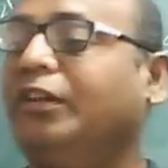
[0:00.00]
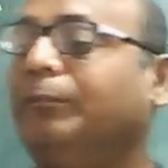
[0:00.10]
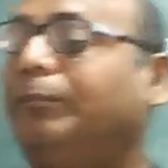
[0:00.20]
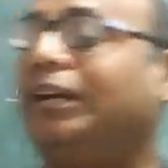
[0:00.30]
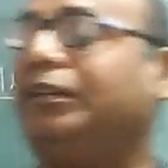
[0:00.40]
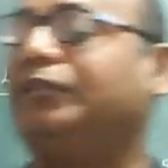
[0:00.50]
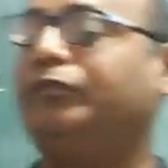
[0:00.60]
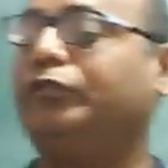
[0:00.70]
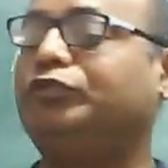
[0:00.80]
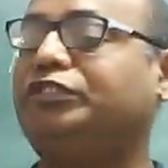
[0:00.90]
but
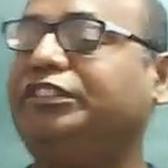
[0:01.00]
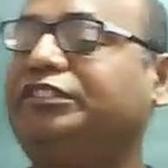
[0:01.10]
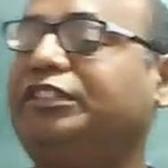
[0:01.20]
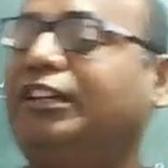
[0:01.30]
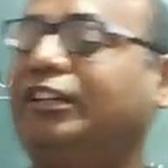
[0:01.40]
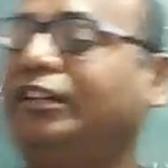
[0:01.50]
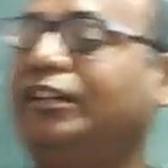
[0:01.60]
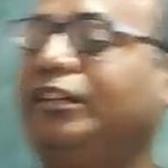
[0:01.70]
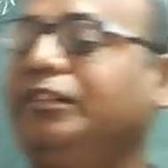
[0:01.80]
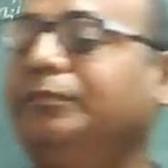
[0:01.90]
few seats are
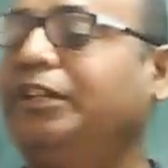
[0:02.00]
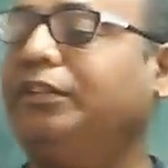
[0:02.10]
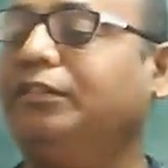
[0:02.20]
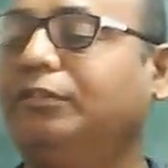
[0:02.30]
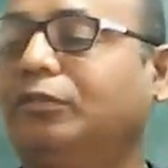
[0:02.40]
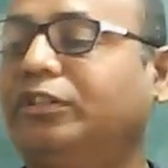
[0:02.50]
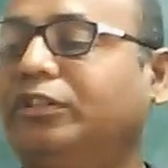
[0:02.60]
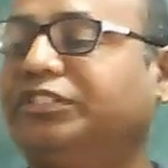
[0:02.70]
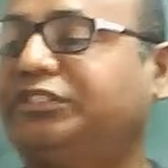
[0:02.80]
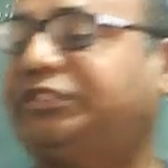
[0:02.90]
there in medical
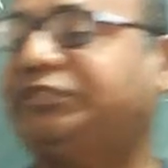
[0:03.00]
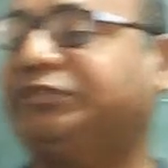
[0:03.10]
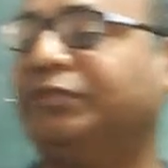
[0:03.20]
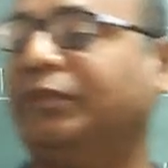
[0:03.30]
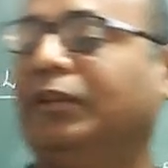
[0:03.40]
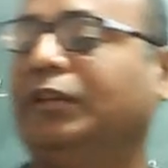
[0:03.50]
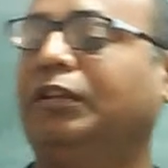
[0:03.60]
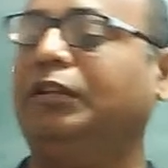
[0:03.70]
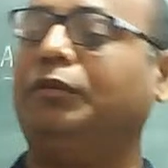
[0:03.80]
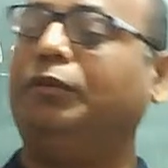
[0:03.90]
colleges.
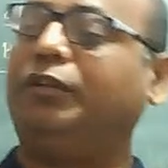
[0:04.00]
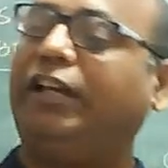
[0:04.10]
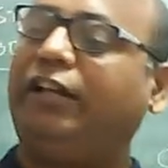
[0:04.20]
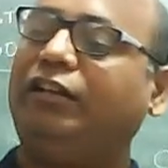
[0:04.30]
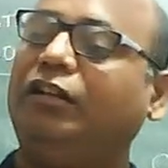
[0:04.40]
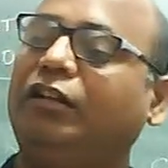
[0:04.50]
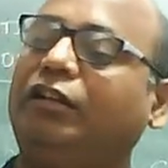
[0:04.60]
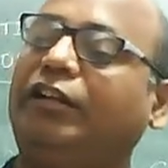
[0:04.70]
Okay,